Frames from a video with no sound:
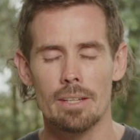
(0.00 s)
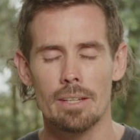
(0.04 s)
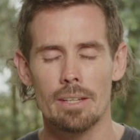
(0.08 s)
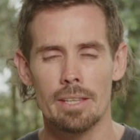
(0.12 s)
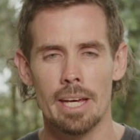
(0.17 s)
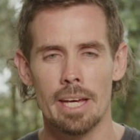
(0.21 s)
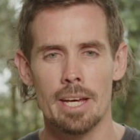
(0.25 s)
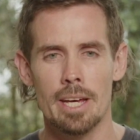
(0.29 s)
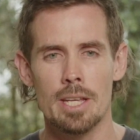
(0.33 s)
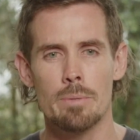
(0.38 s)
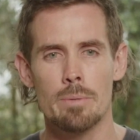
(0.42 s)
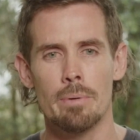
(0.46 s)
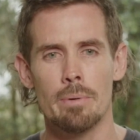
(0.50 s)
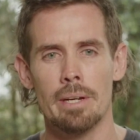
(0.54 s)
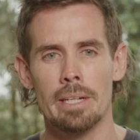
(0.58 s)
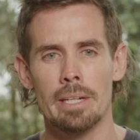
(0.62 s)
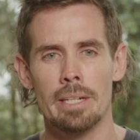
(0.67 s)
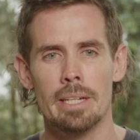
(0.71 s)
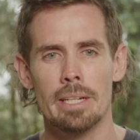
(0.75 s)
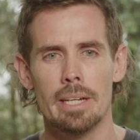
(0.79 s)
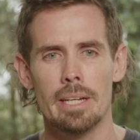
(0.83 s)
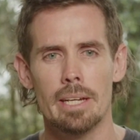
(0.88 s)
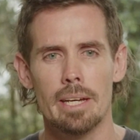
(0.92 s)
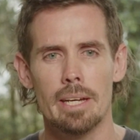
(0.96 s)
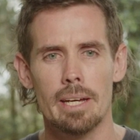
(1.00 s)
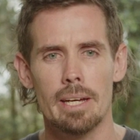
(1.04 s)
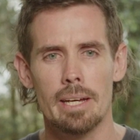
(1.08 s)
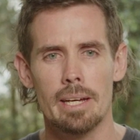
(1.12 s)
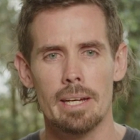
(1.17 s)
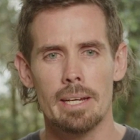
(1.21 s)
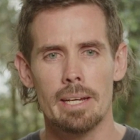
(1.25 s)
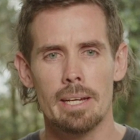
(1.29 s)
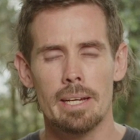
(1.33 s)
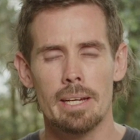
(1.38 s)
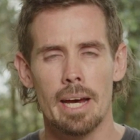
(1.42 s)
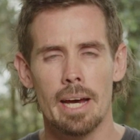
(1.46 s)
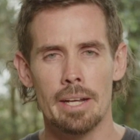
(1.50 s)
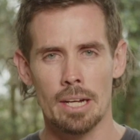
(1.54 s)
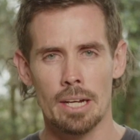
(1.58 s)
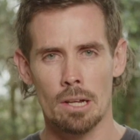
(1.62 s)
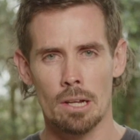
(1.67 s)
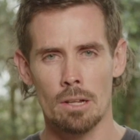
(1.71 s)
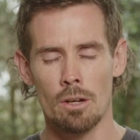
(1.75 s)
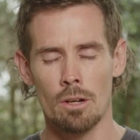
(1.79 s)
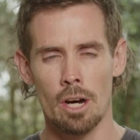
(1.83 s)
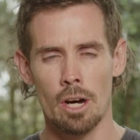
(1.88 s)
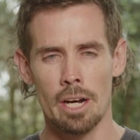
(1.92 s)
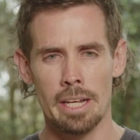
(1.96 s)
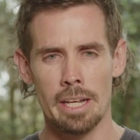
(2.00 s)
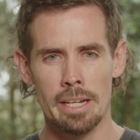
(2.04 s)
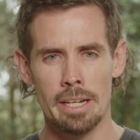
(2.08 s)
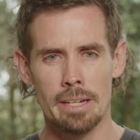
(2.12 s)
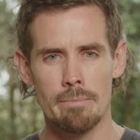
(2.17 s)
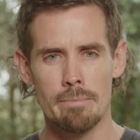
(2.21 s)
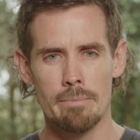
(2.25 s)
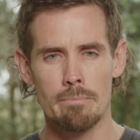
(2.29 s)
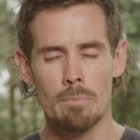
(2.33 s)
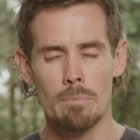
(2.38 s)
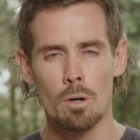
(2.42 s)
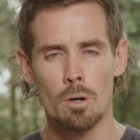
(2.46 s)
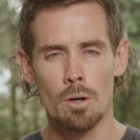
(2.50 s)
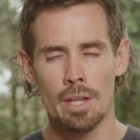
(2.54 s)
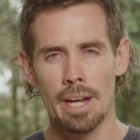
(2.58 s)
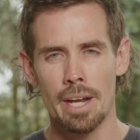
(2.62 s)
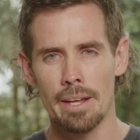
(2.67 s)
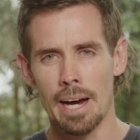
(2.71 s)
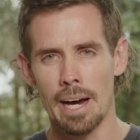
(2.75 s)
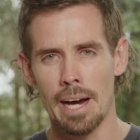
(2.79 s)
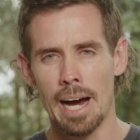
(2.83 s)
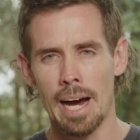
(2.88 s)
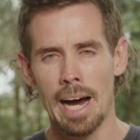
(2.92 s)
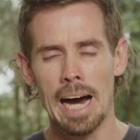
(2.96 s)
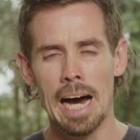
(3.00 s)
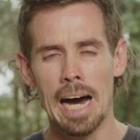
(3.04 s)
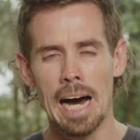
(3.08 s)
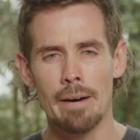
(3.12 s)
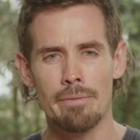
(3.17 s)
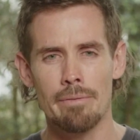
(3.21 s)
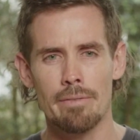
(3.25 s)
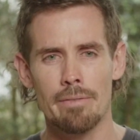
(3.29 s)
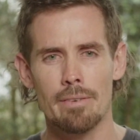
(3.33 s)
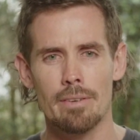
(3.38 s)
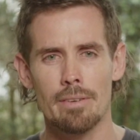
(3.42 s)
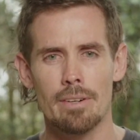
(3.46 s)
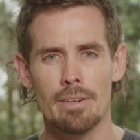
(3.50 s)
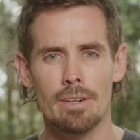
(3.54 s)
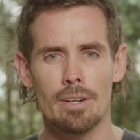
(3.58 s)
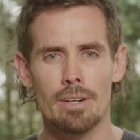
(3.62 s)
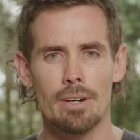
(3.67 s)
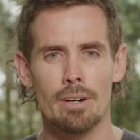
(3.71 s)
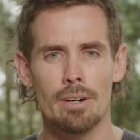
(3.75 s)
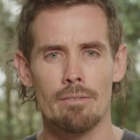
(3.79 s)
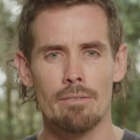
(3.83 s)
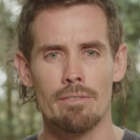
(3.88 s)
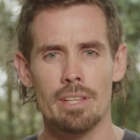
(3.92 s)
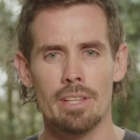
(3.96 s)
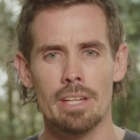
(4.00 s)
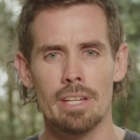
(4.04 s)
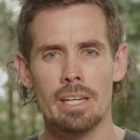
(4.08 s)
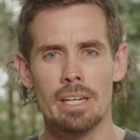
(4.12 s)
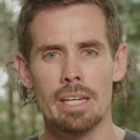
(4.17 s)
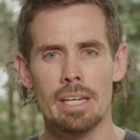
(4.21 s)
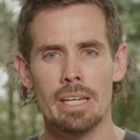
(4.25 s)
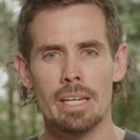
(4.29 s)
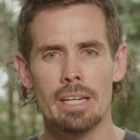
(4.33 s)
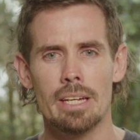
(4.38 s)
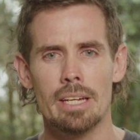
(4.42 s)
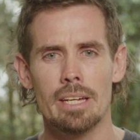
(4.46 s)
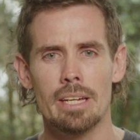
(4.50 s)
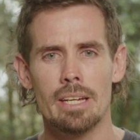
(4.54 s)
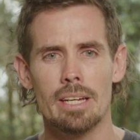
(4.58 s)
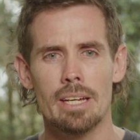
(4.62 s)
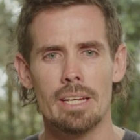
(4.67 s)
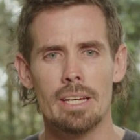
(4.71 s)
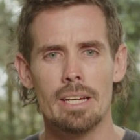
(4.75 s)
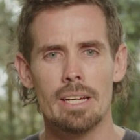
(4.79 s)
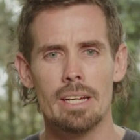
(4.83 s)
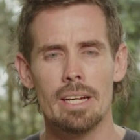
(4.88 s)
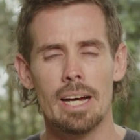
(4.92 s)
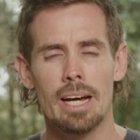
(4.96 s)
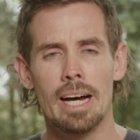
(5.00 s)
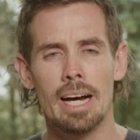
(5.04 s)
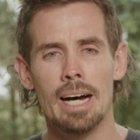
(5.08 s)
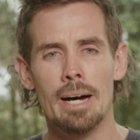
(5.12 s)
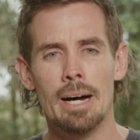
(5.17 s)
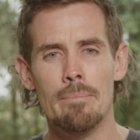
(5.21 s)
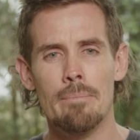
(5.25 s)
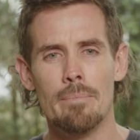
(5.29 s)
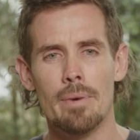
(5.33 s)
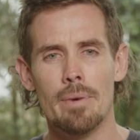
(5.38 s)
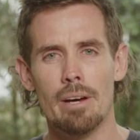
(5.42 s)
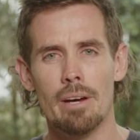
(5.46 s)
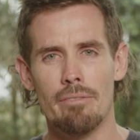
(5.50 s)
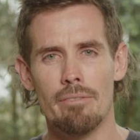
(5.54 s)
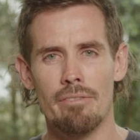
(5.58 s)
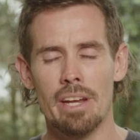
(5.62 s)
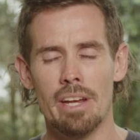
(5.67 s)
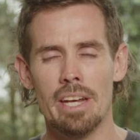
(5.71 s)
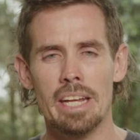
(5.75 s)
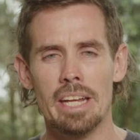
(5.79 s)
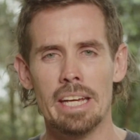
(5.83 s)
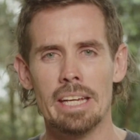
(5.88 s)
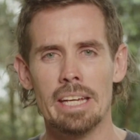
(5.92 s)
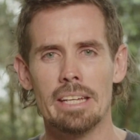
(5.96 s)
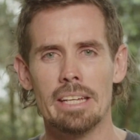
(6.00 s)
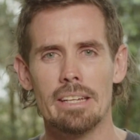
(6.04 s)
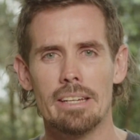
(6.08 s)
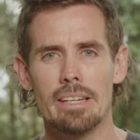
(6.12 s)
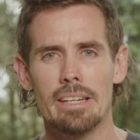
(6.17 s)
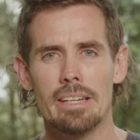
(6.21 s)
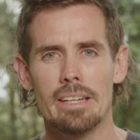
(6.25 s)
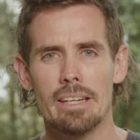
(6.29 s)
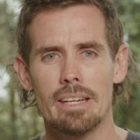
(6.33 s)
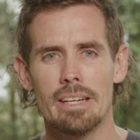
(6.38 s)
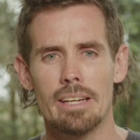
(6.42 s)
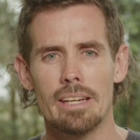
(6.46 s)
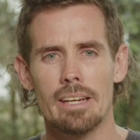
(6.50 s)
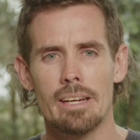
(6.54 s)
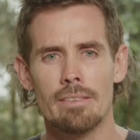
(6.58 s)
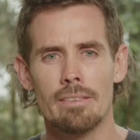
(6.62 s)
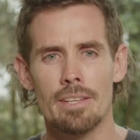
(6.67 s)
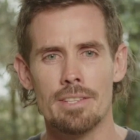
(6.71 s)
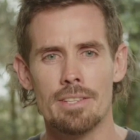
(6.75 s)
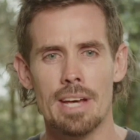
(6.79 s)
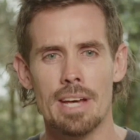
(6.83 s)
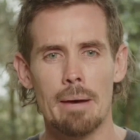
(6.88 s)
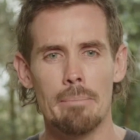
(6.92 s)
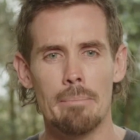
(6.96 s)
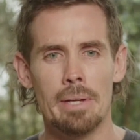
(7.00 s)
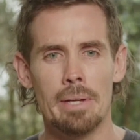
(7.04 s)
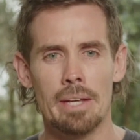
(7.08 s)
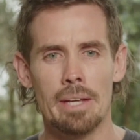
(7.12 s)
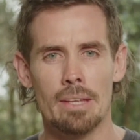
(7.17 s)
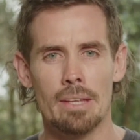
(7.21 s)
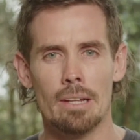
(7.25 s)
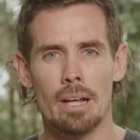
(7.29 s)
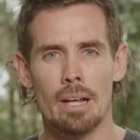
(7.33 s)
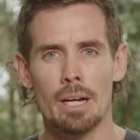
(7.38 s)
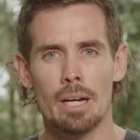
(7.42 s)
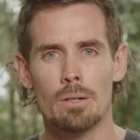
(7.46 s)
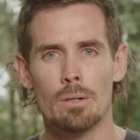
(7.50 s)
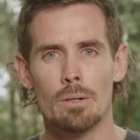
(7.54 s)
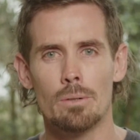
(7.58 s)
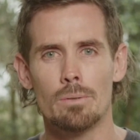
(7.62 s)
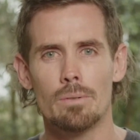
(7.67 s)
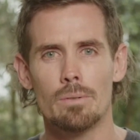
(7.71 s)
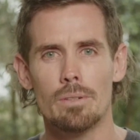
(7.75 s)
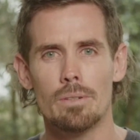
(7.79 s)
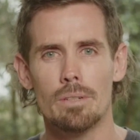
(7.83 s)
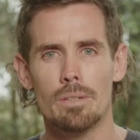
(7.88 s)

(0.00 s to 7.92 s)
there has been a decline in more than half of the offending that's happening in the local